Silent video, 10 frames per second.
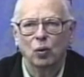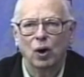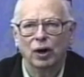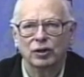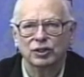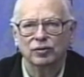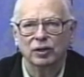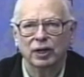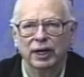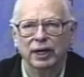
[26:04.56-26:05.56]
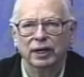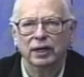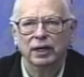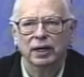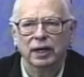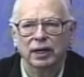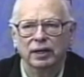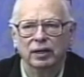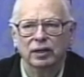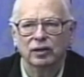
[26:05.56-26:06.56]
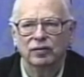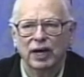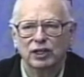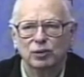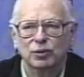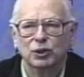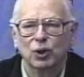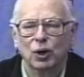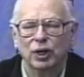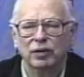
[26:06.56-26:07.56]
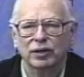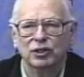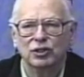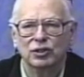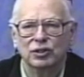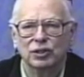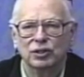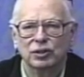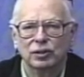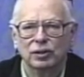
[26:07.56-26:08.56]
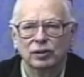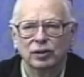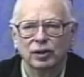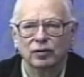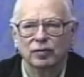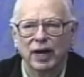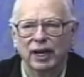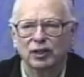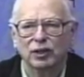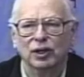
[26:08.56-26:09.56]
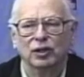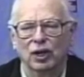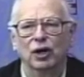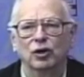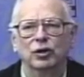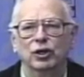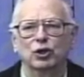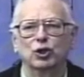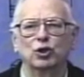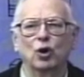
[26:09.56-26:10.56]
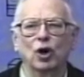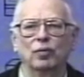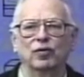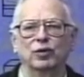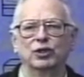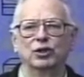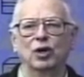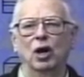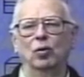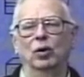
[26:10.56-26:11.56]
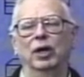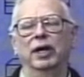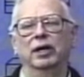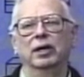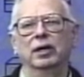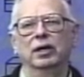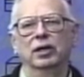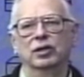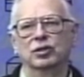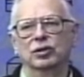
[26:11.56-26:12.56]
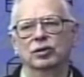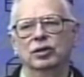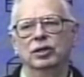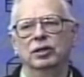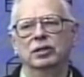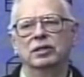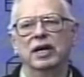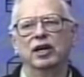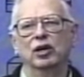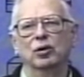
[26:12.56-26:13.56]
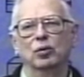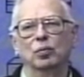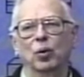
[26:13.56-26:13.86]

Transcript: waters of the lake, and that in the vast majority of instances, in fact, the 100 year storm for Chautauqua Lake is 1310.2